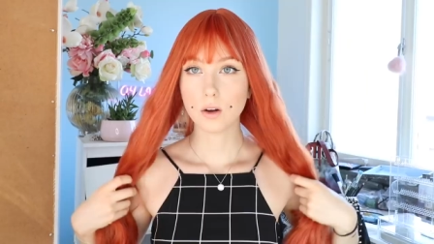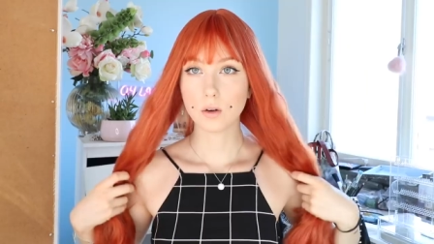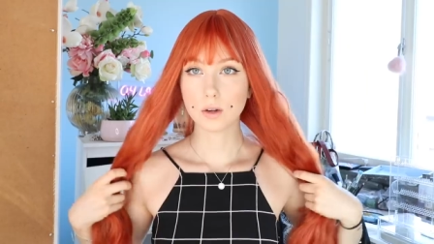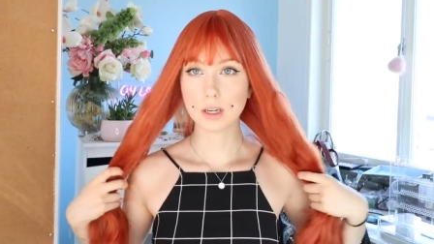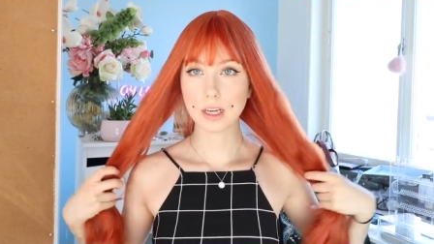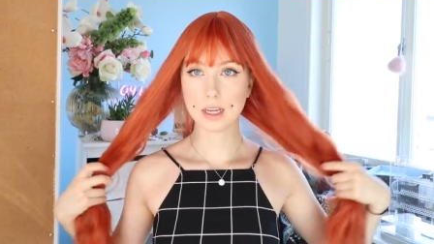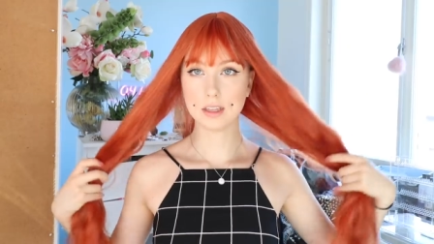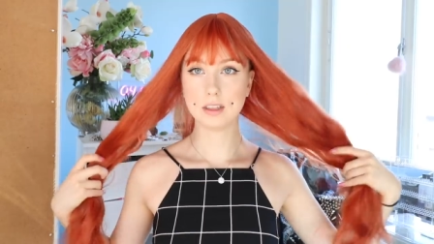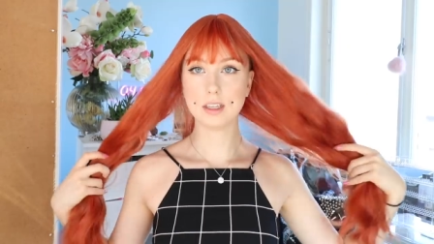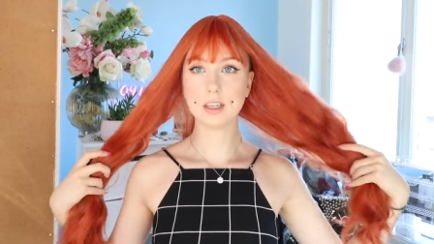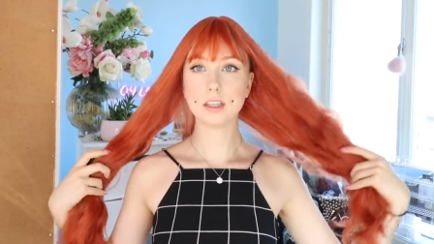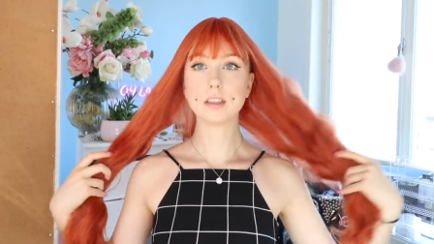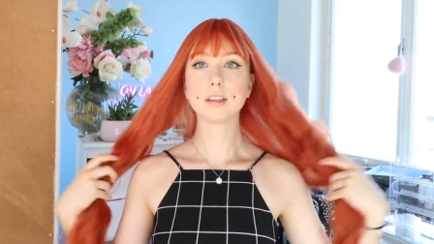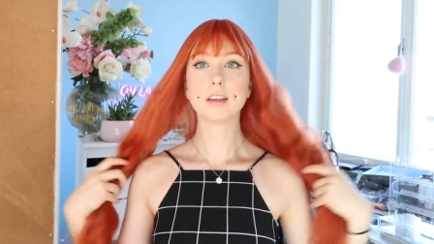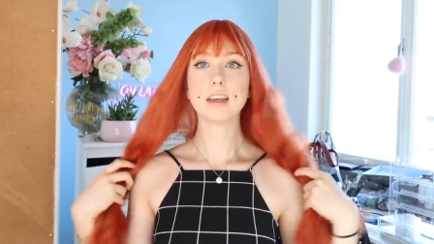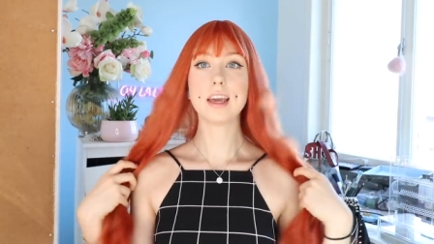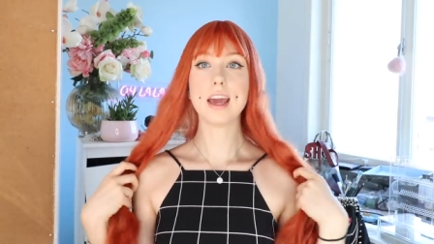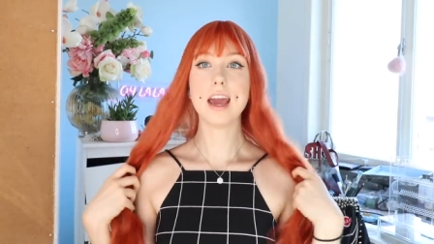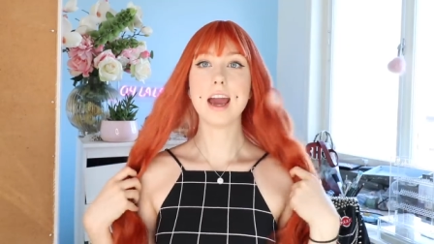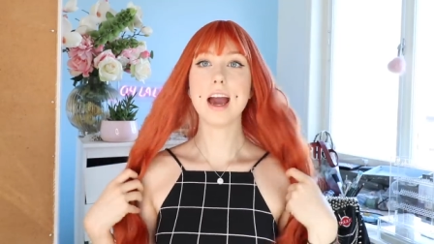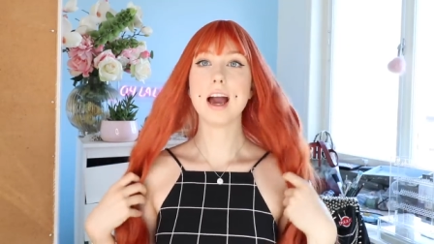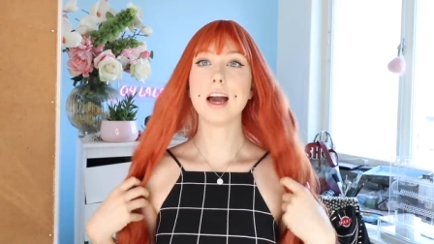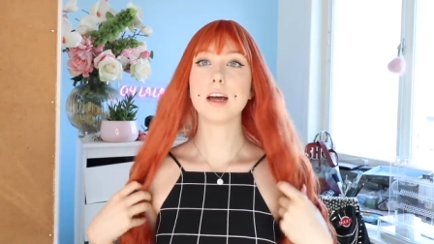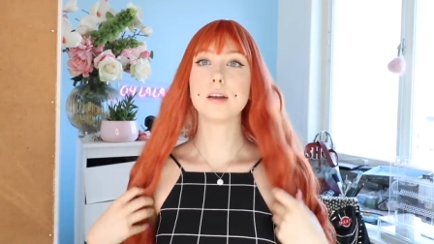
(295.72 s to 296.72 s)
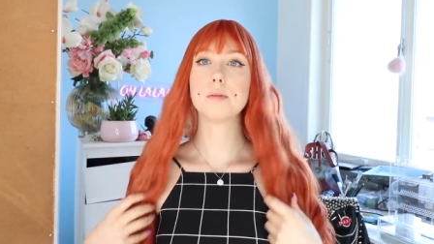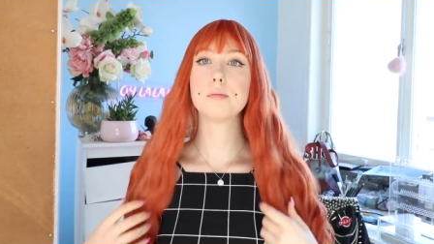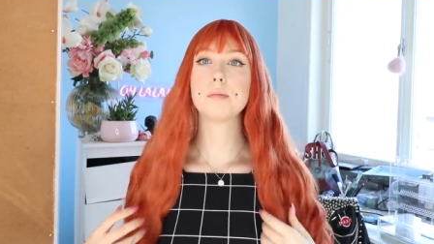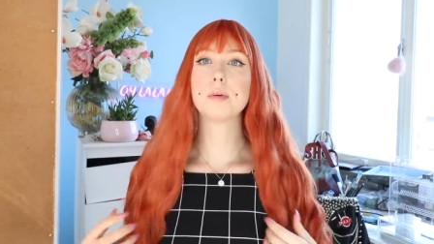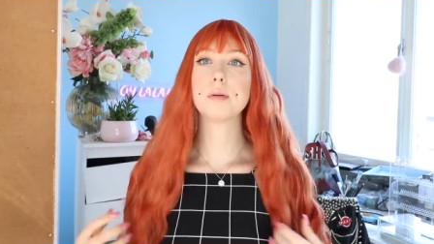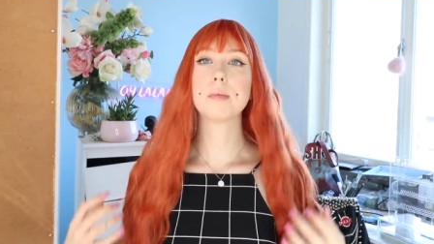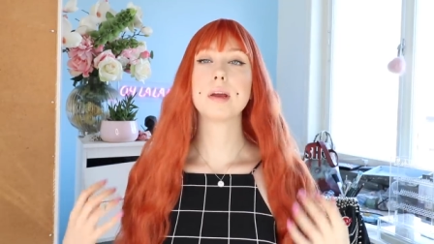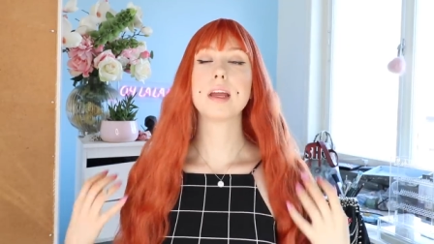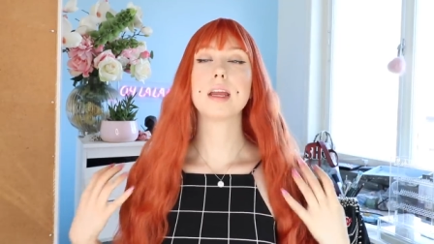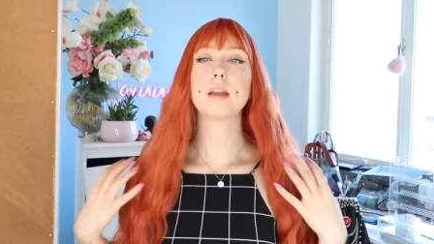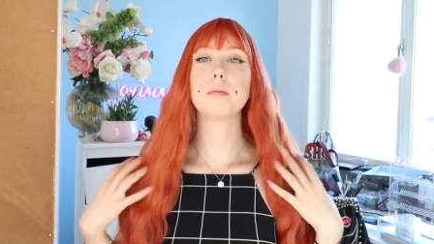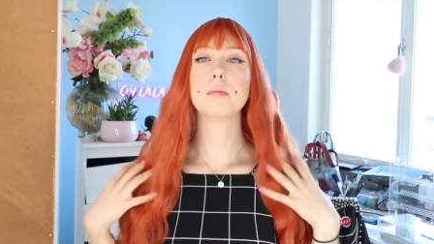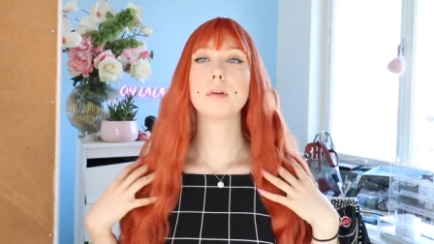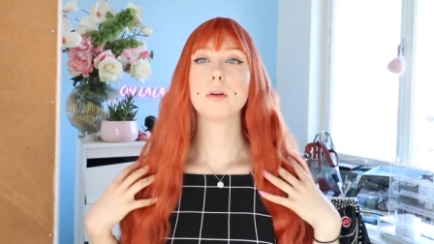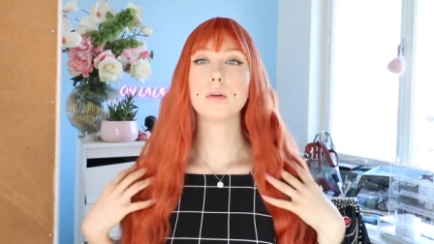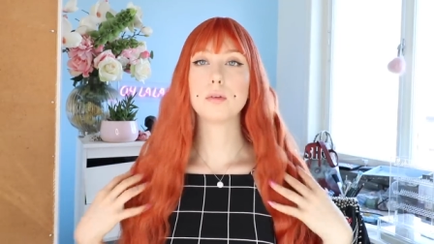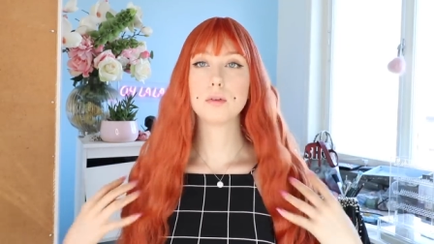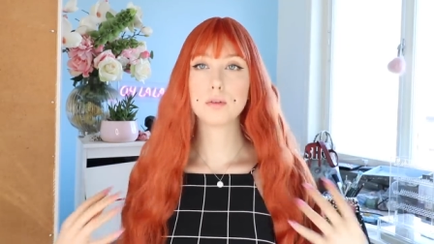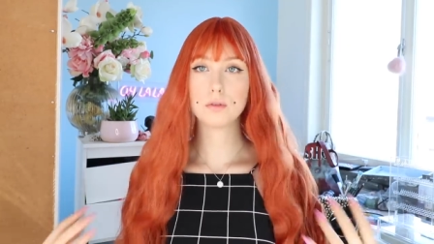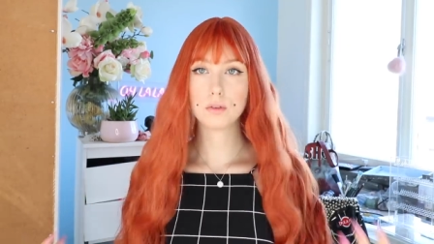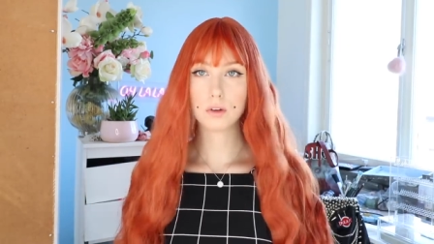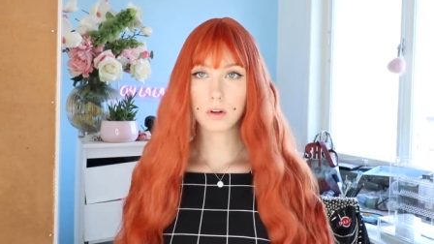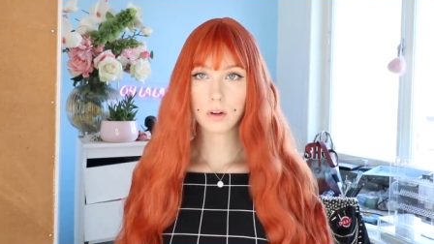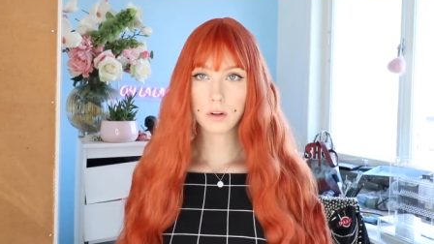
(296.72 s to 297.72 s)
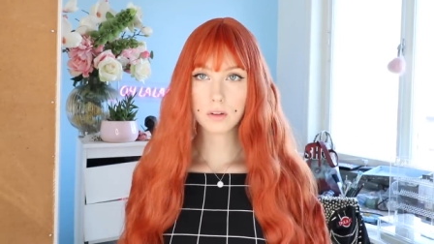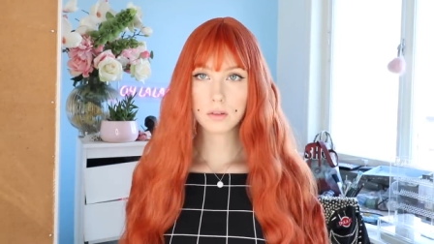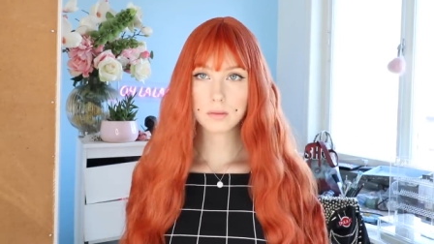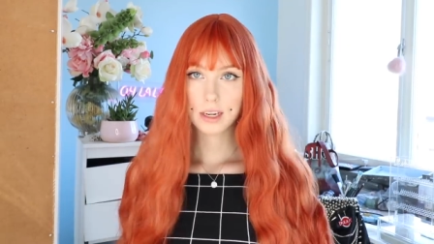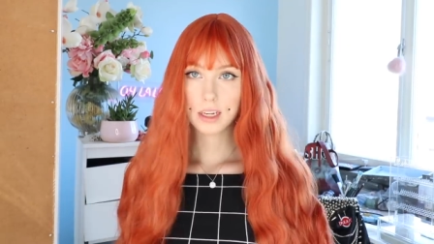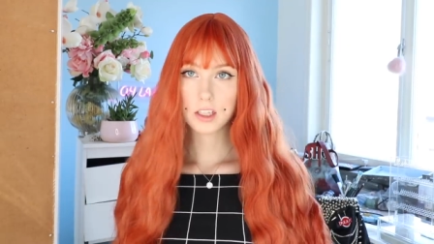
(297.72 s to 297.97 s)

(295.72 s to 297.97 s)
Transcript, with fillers: Okay, this can be made beautiful.